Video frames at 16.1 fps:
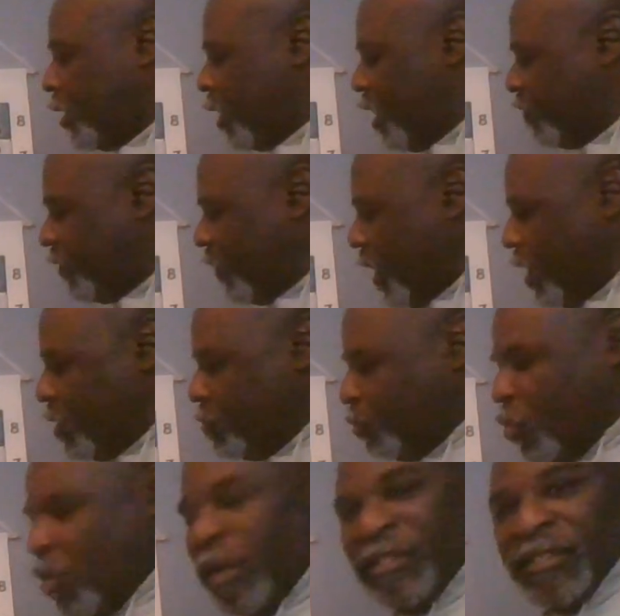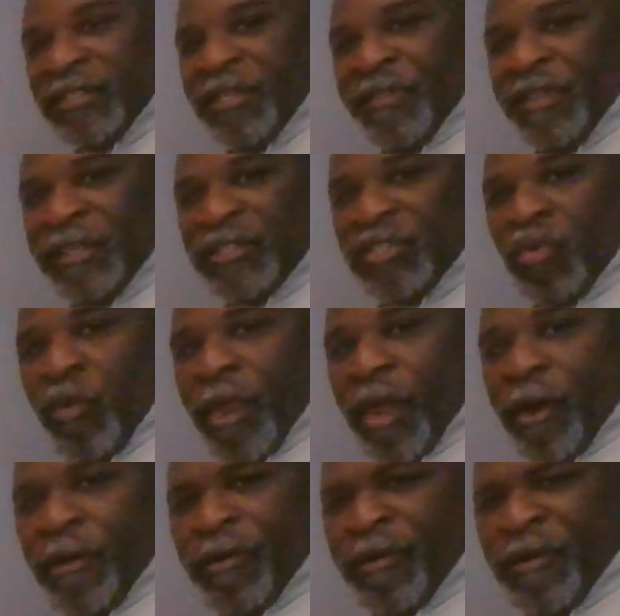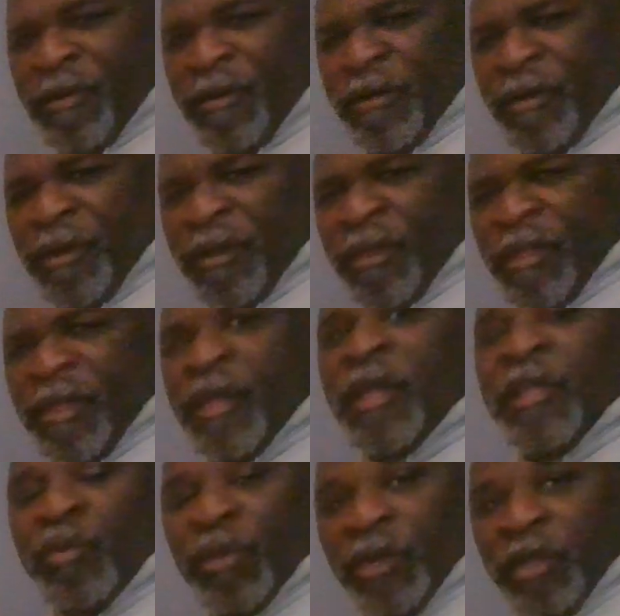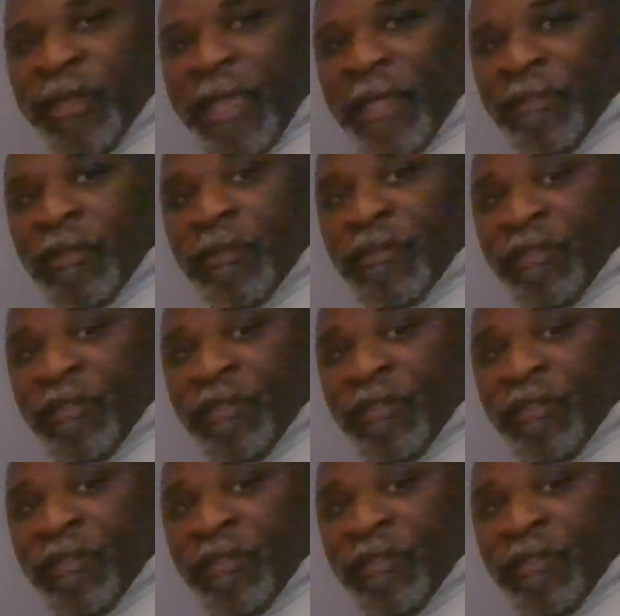If I pointed to this square, you would look at